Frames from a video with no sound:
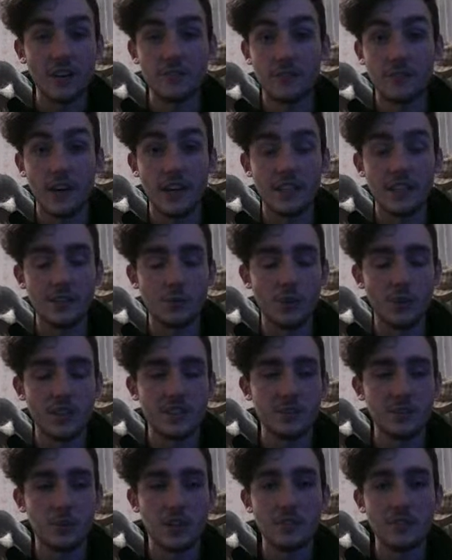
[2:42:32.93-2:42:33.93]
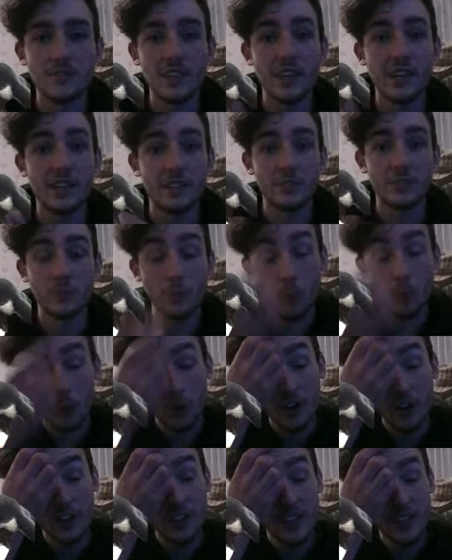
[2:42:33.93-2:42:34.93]
Fire didn't work too well, and
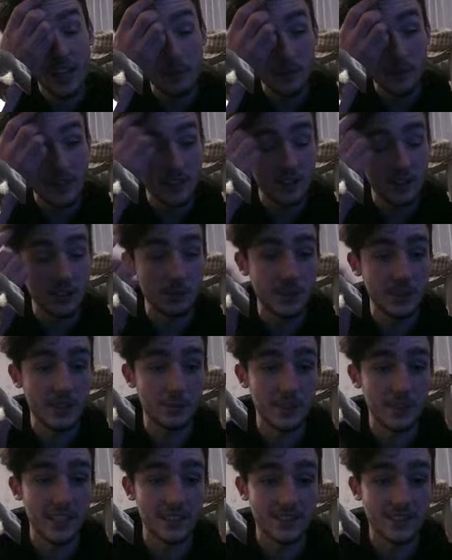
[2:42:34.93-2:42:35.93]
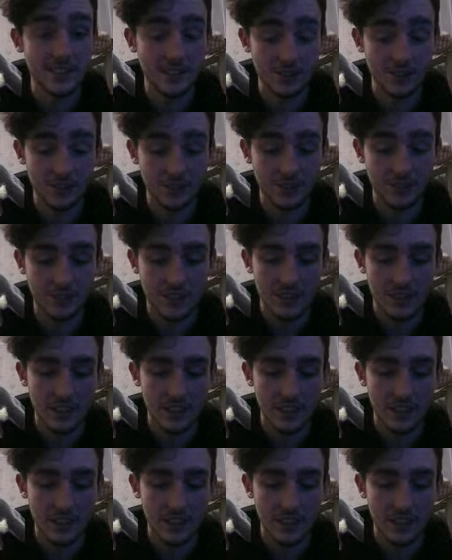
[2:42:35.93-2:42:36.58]
water, the episode should be coming out soon.